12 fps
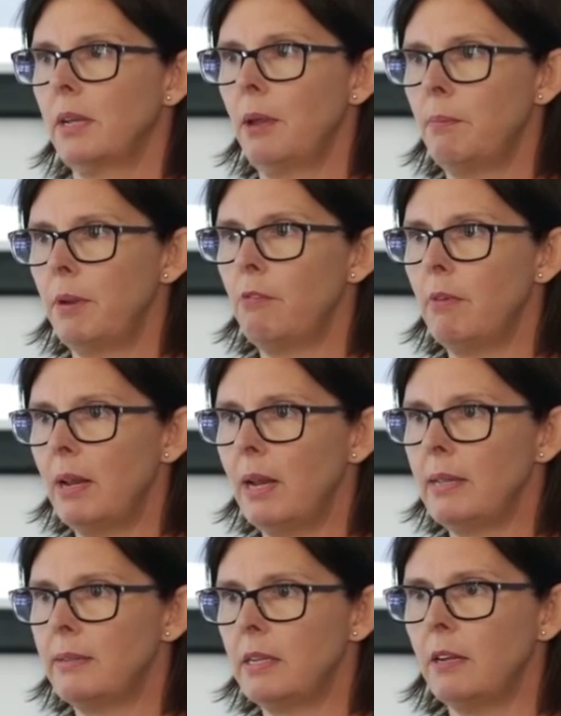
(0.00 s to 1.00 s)
can be
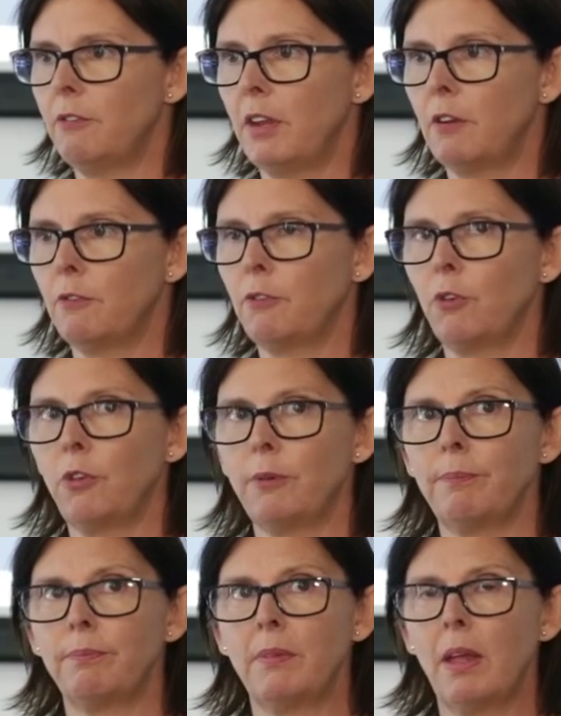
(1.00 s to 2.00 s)
really significant for
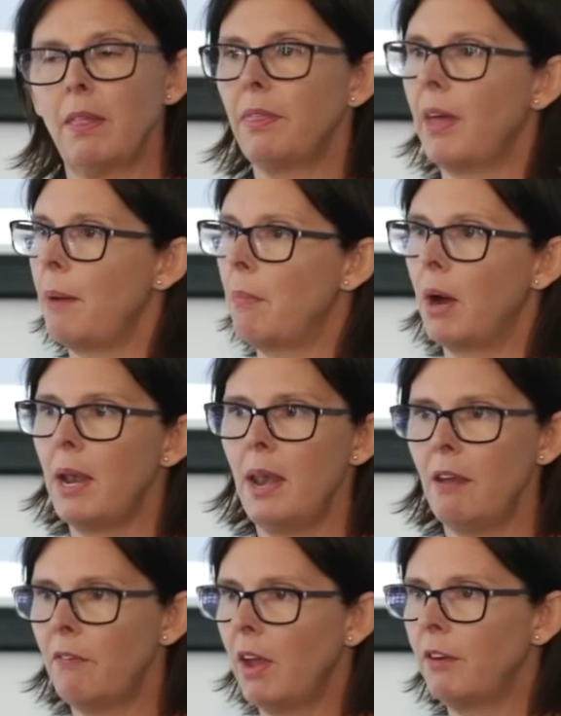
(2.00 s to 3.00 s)
them. They might
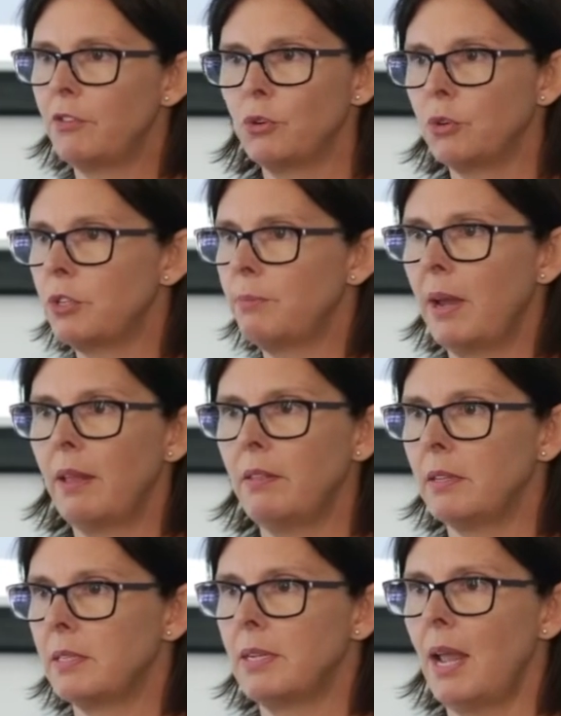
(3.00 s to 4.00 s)
never have talked about
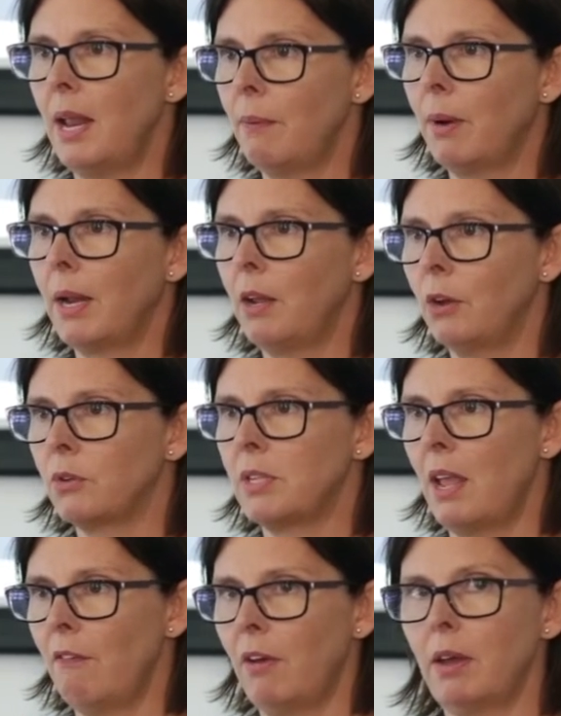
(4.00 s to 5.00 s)
this to anyone
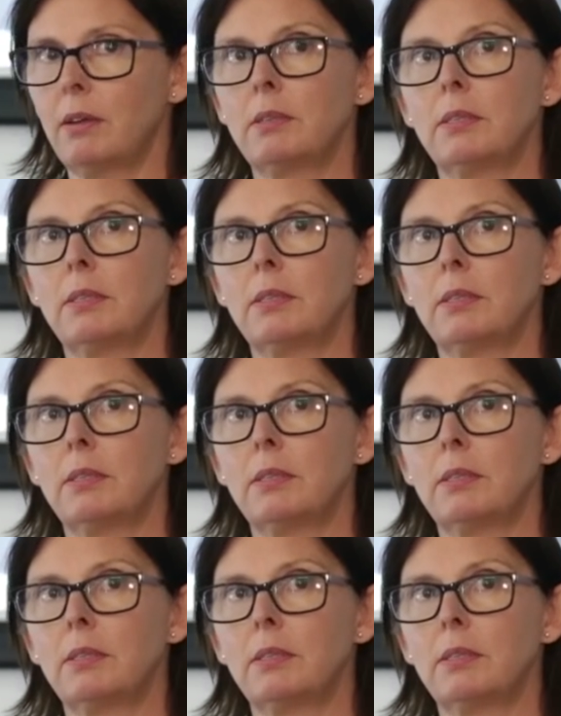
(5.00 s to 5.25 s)
else ever.